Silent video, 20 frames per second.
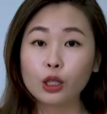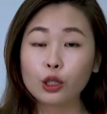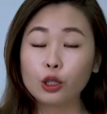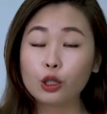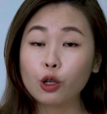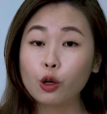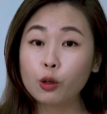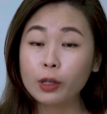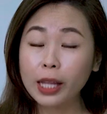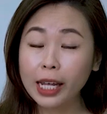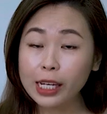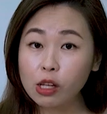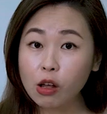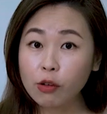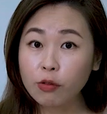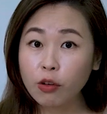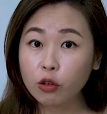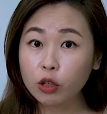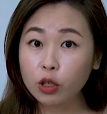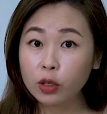So that's
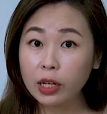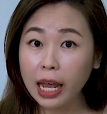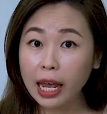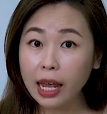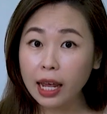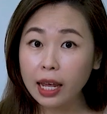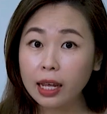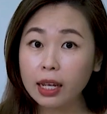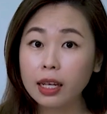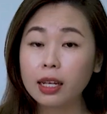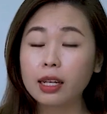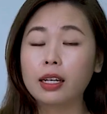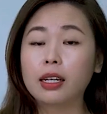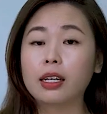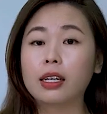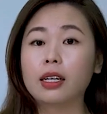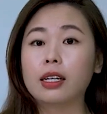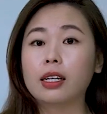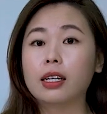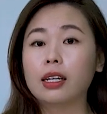all for today.
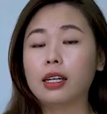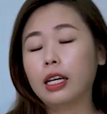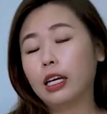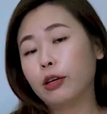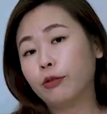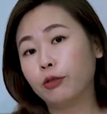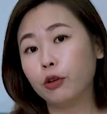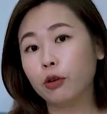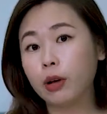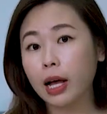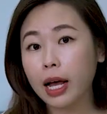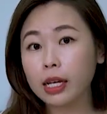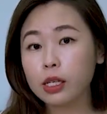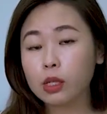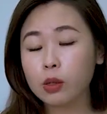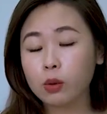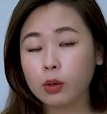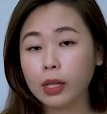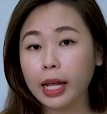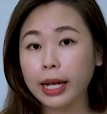If you
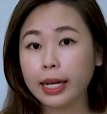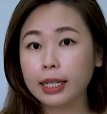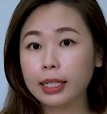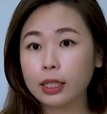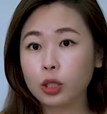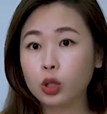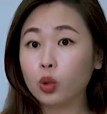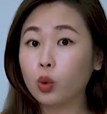guys would like